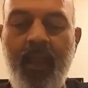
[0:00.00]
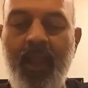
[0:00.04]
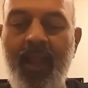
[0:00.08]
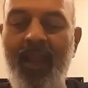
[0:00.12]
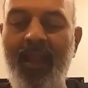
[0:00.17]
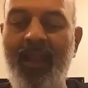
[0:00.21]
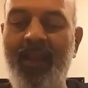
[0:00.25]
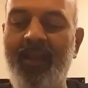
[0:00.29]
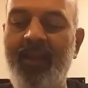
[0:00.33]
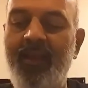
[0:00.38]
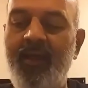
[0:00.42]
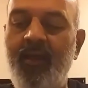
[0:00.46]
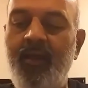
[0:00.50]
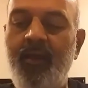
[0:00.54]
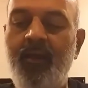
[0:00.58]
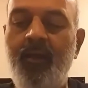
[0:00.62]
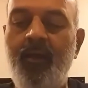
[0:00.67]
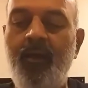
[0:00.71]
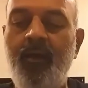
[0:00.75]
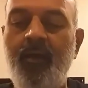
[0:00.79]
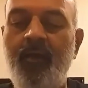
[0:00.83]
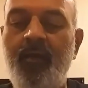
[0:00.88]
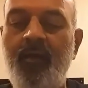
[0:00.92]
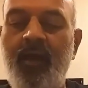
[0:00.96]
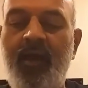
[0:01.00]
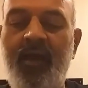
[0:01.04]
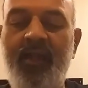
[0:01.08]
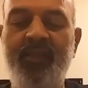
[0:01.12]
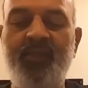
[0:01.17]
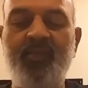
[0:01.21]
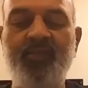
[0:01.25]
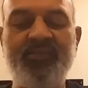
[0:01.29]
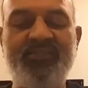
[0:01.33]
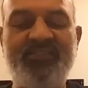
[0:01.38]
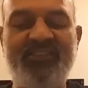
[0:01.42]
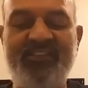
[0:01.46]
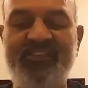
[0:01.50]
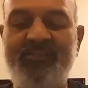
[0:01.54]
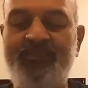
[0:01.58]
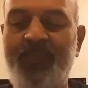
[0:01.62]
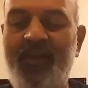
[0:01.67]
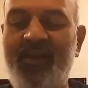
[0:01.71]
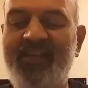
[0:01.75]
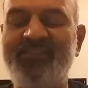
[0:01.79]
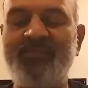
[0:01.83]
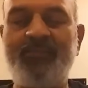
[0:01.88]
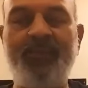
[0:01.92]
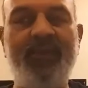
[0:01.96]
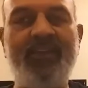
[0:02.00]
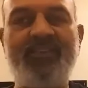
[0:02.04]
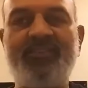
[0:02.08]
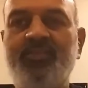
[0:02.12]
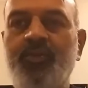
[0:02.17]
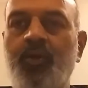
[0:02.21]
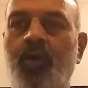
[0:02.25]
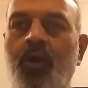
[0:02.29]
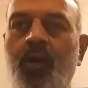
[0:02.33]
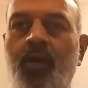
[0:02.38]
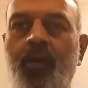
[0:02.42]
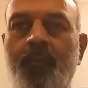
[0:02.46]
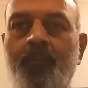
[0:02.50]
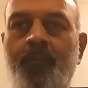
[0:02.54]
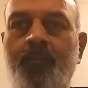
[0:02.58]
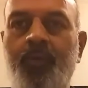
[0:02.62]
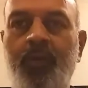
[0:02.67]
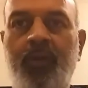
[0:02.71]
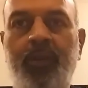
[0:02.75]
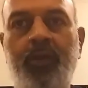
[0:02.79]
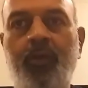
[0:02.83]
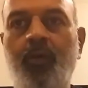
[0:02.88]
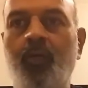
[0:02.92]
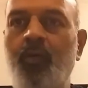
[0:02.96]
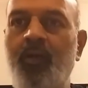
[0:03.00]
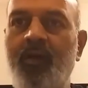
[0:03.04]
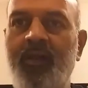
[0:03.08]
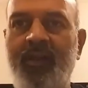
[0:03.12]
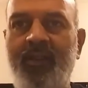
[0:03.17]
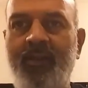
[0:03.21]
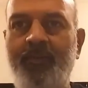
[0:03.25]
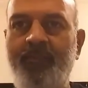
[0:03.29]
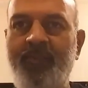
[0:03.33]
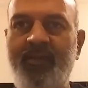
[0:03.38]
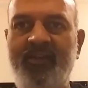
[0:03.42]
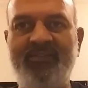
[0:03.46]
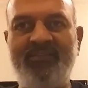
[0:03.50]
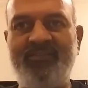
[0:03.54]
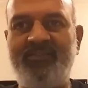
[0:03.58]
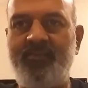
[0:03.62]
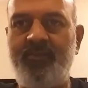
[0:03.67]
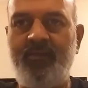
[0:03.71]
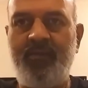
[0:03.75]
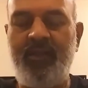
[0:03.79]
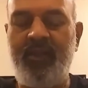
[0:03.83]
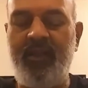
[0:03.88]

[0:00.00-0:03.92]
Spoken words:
And I used a spice mix called Puliogarai mix,